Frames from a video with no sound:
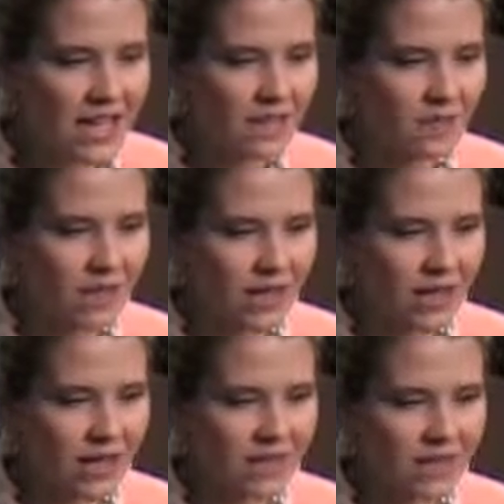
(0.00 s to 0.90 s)
is
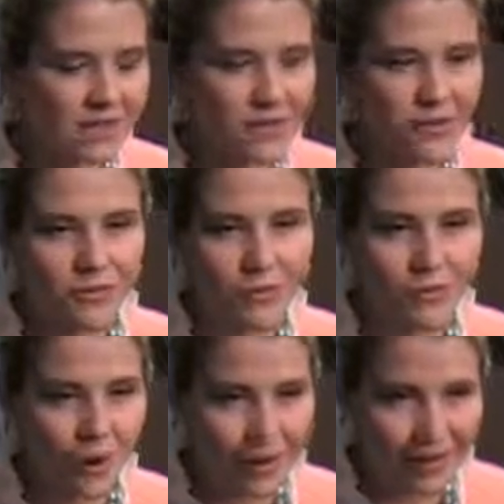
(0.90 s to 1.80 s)
because, well,
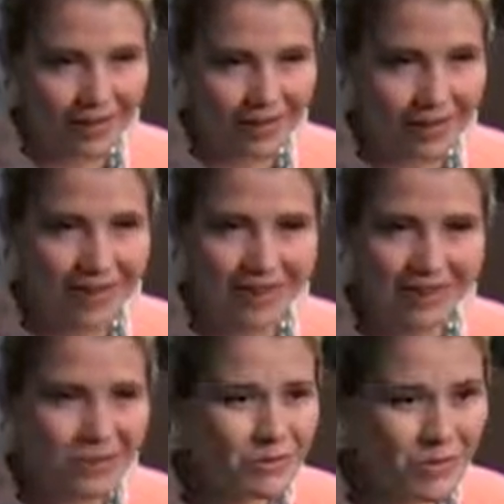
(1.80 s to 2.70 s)
one, I
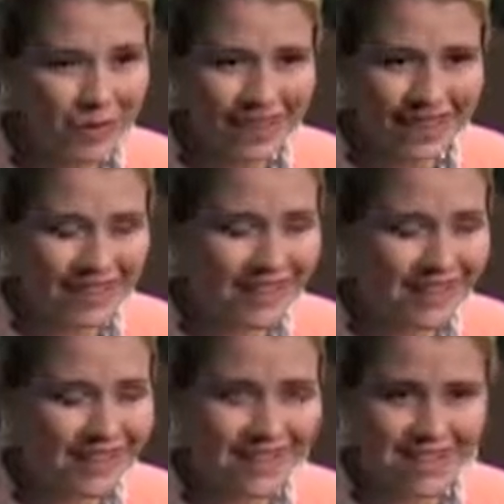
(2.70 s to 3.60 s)
don't want
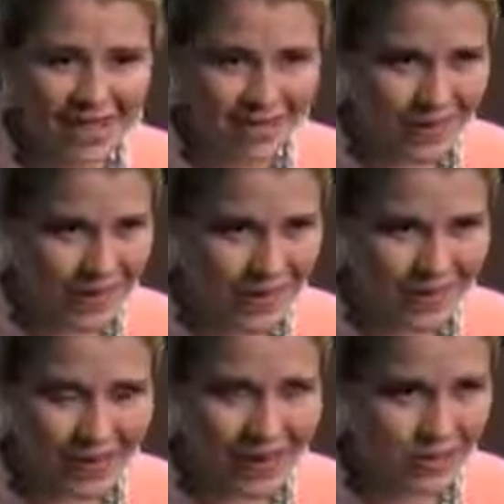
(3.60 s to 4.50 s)
the same thing
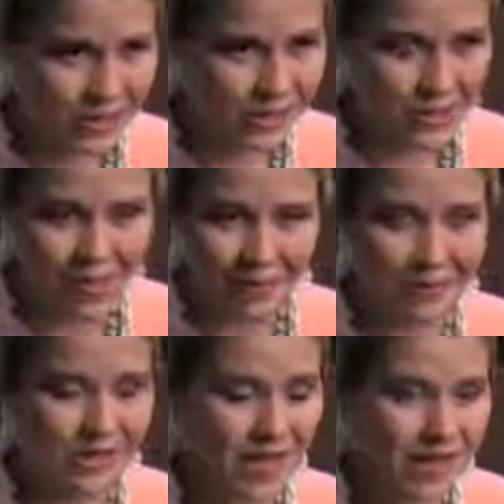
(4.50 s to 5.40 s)
that happened to me
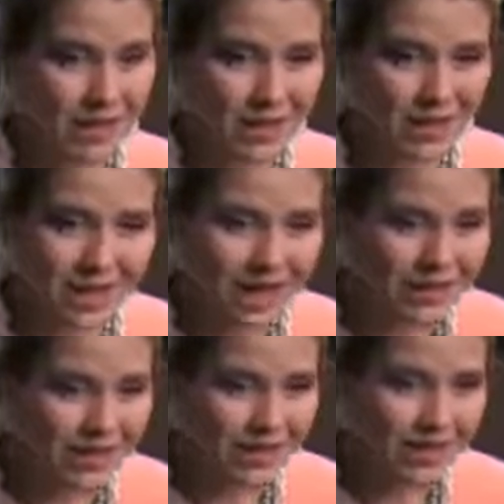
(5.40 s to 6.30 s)
happen to anybody
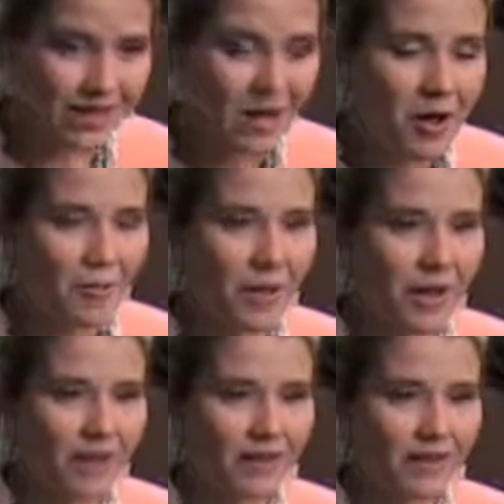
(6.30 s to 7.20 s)
else,
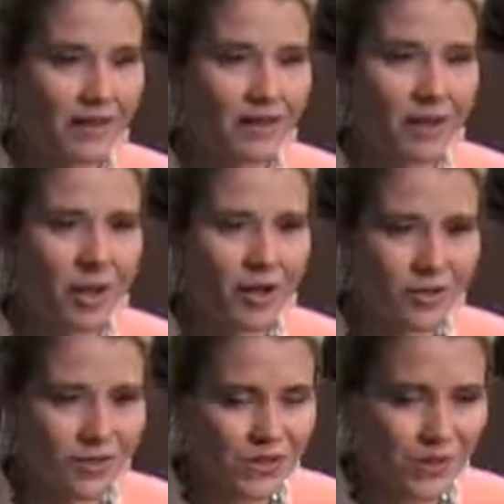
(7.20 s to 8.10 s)
but
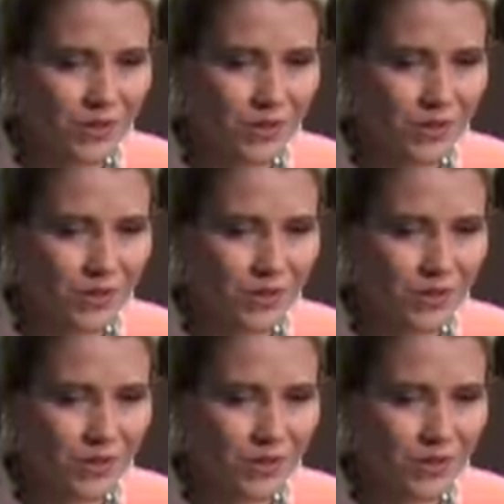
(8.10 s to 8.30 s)
also